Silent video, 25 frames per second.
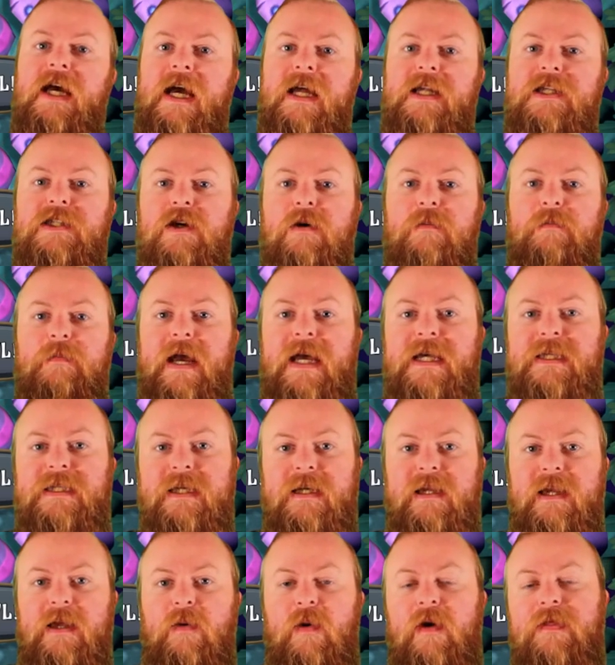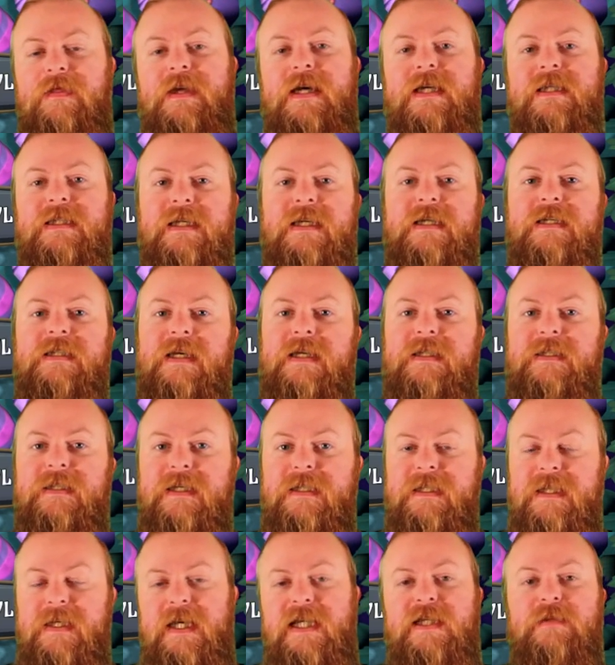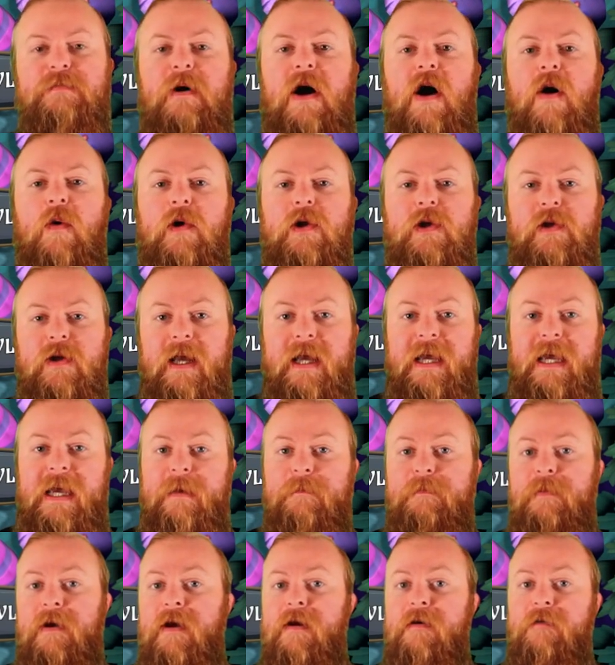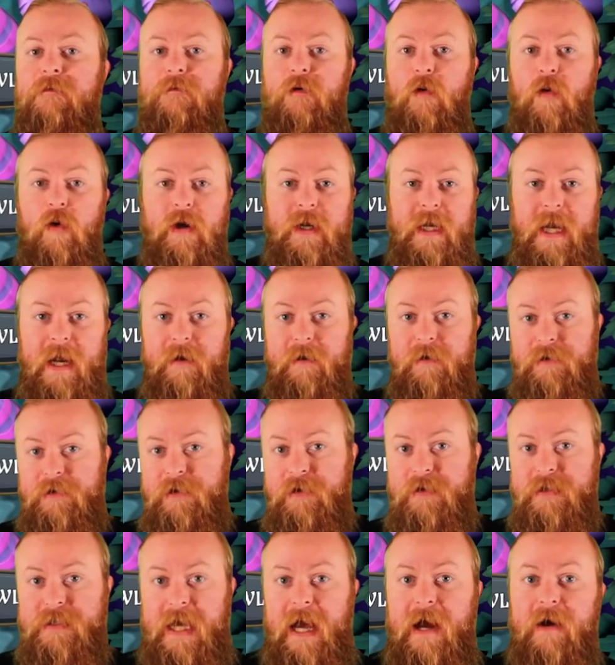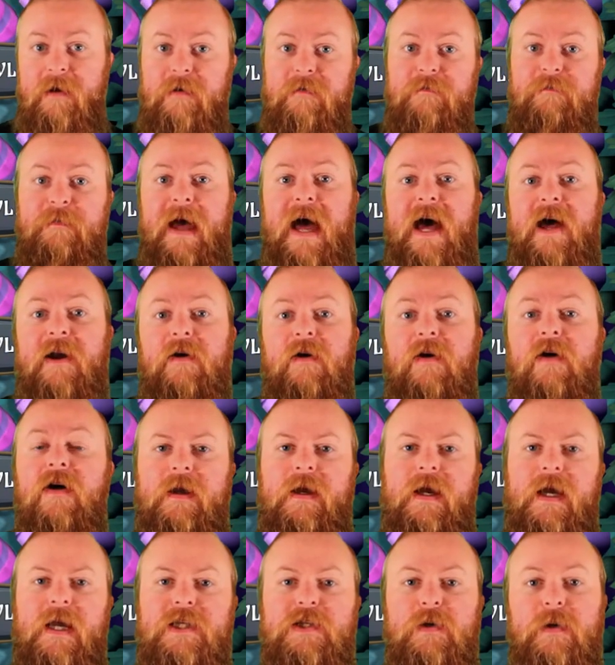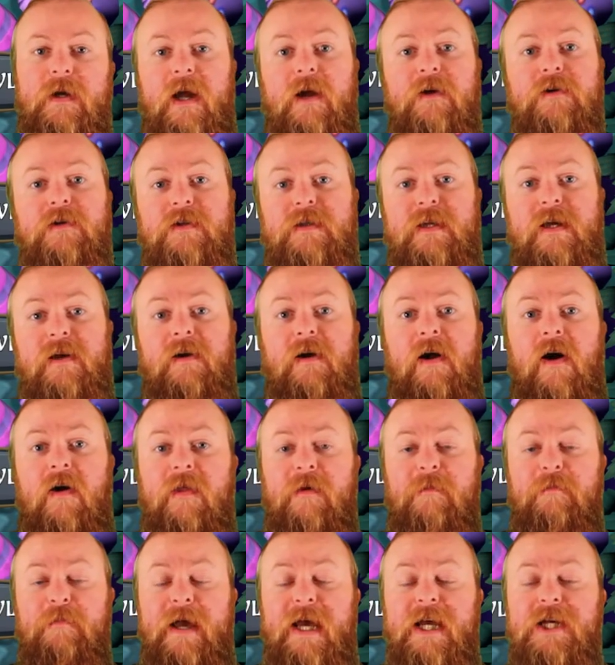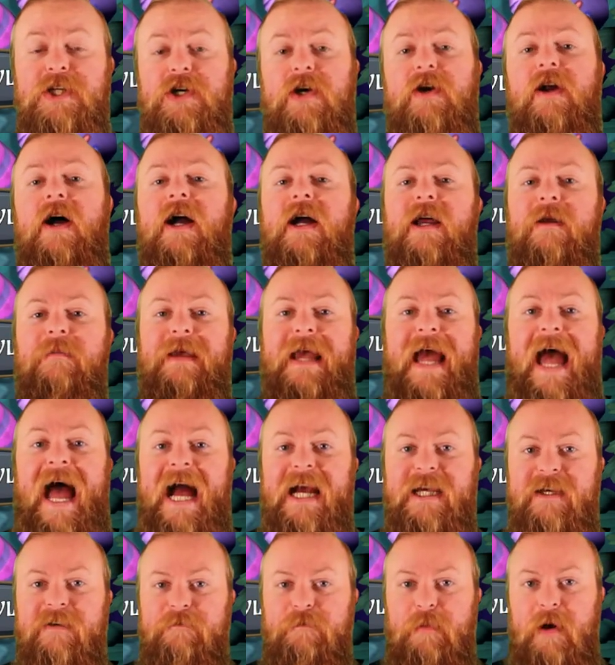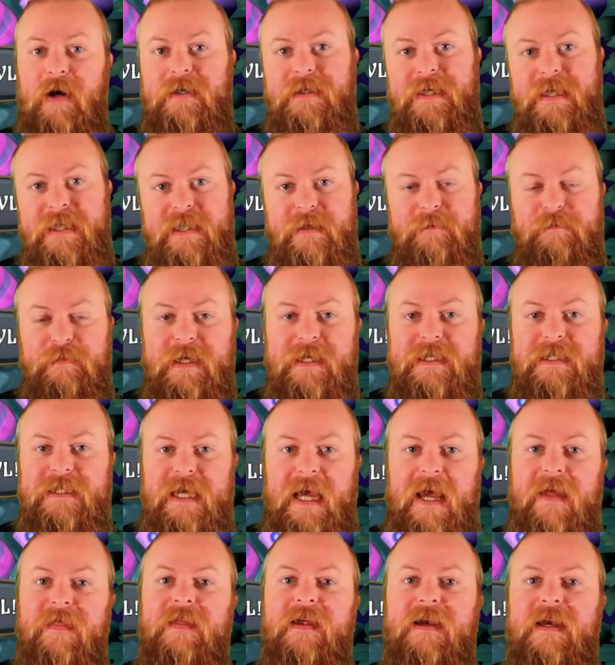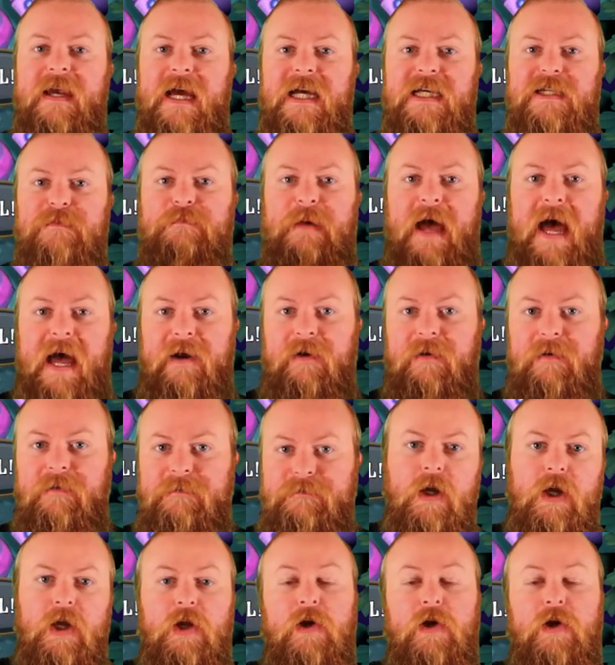And so basically what this is a spot where you can keep 4 characters out of battle, and so characters that are on the bench are not going to be active participants in the next battle.